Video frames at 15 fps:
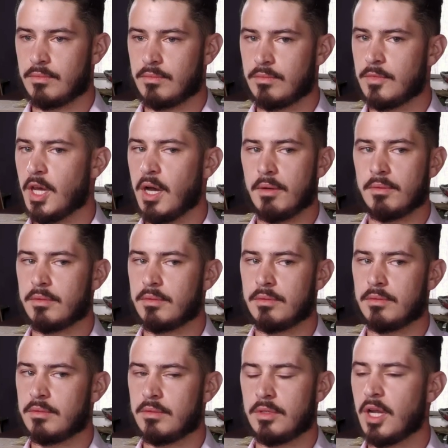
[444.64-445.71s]
No.
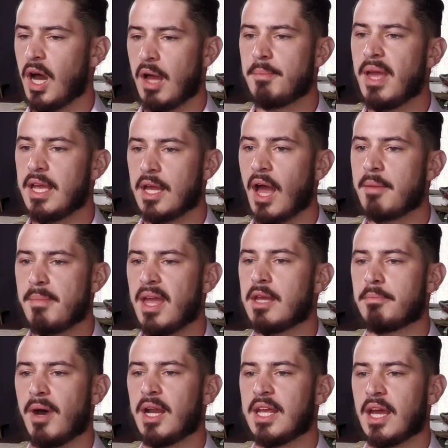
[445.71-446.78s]
No, I make
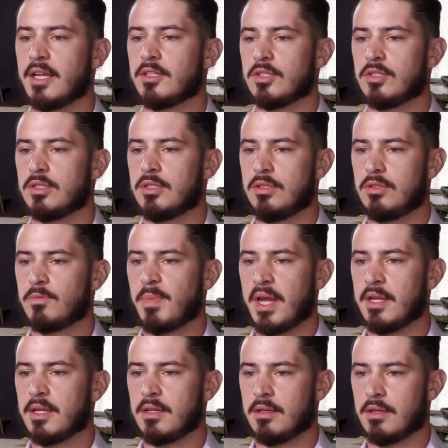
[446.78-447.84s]
money, I just spend
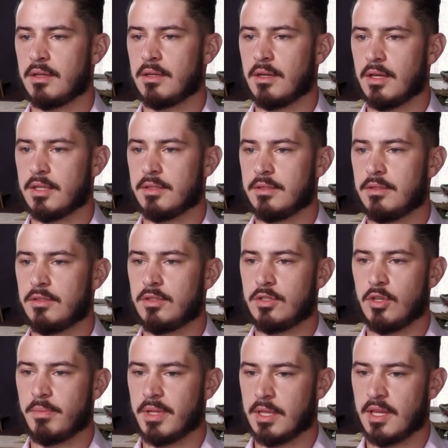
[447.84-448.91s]
it on
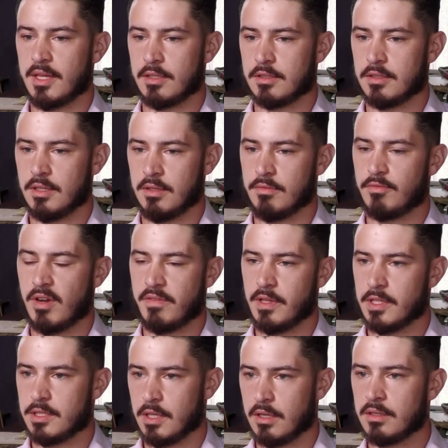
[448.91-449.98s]
stupid things and
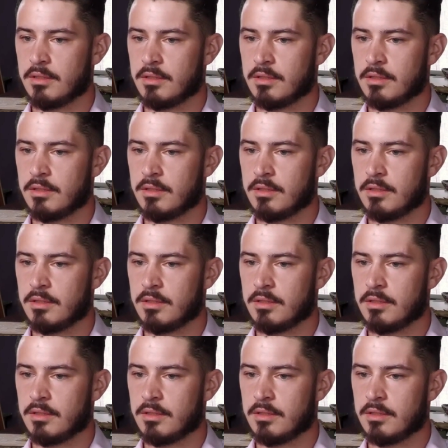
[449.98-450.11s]
frivolously.